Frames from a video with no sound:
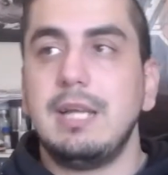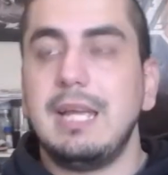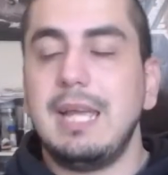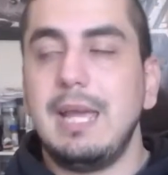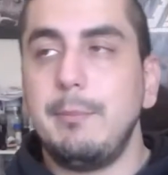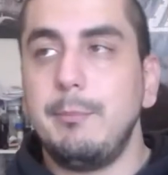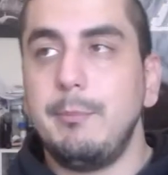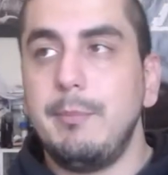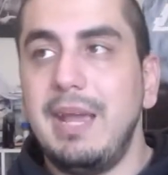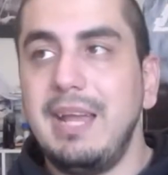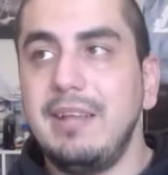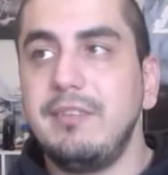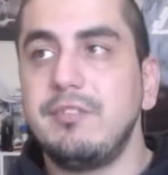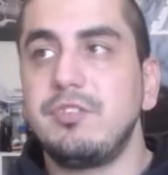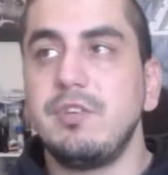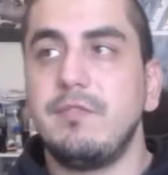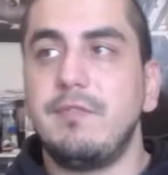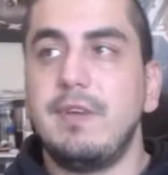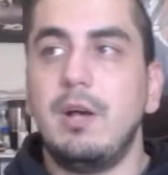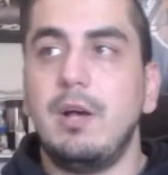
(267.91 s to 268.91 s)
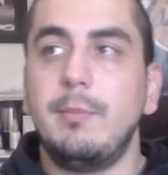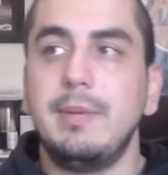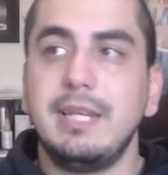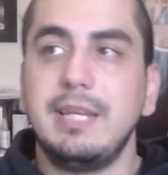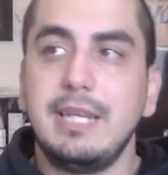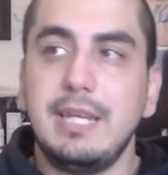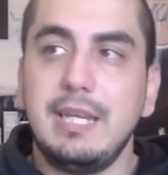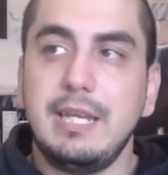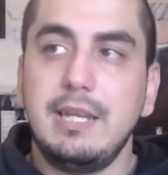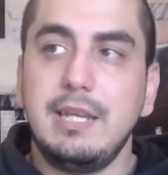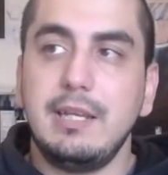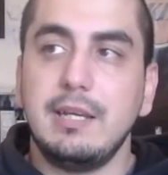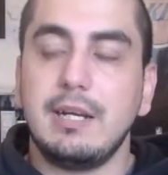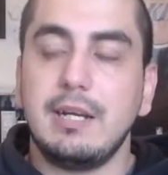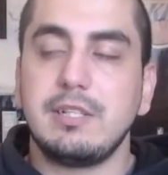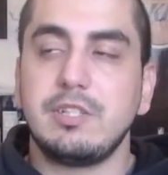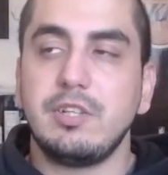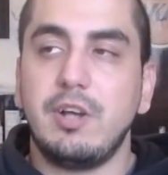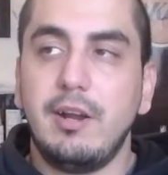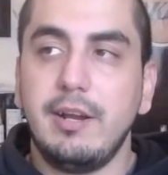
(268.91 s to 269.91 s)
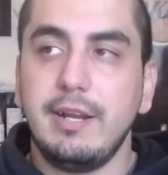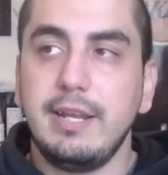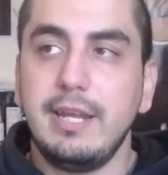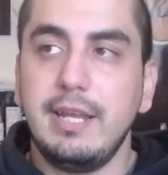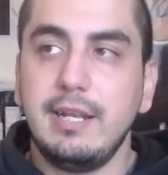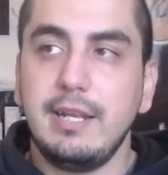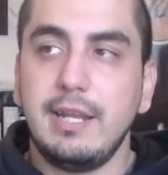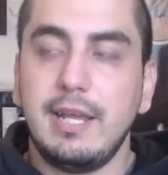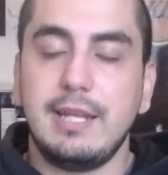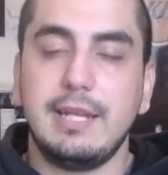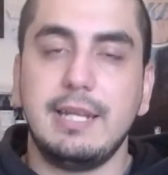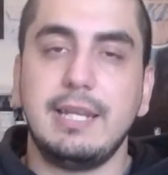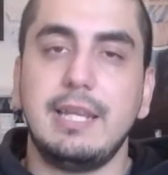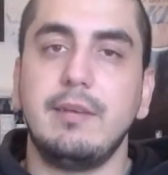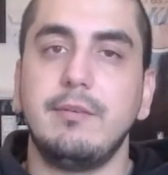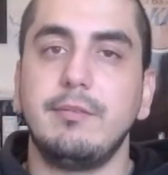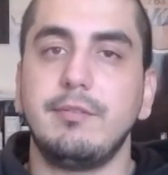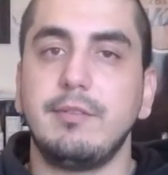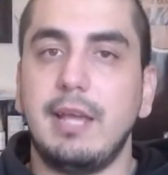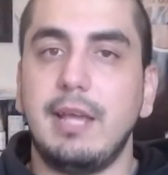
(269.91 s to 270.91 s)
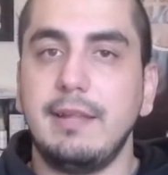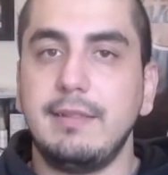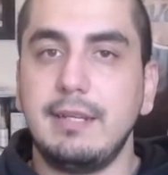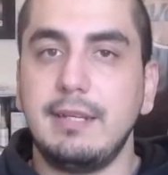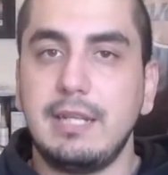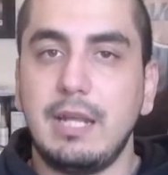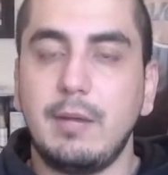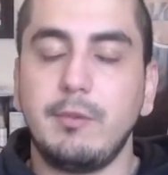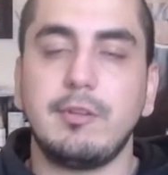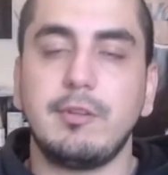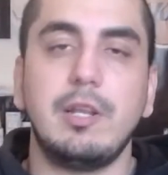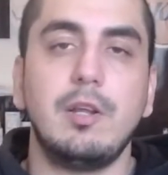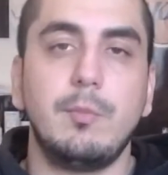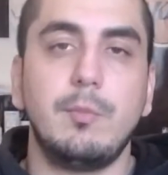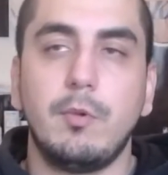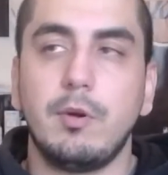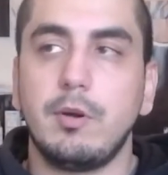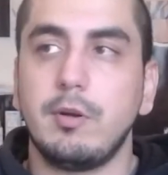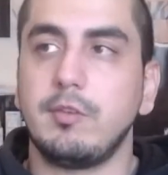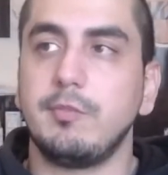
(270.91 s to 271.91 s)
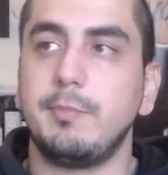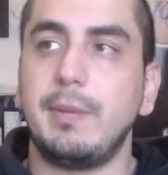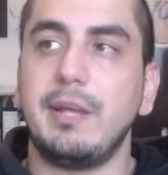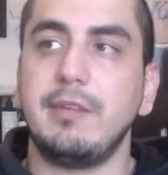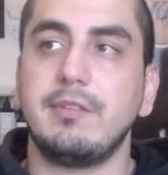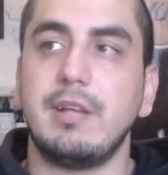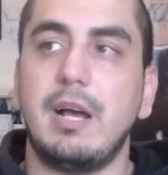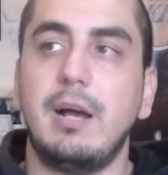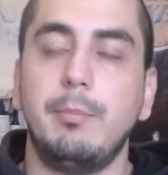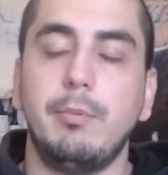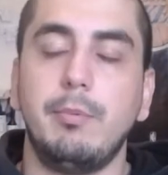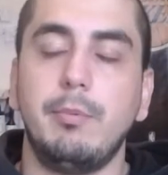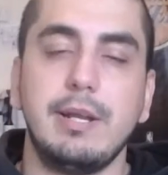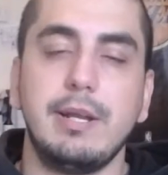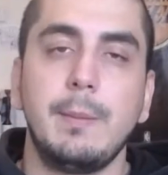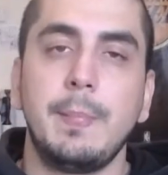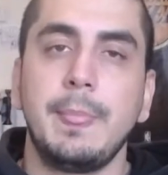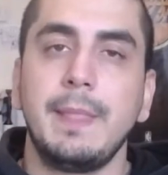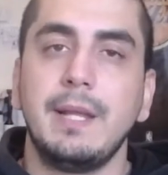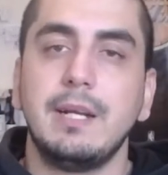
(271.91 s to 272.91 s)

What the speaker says: it makes JaVale McGee a target, and it gives Anthony Davis a little more space to operate.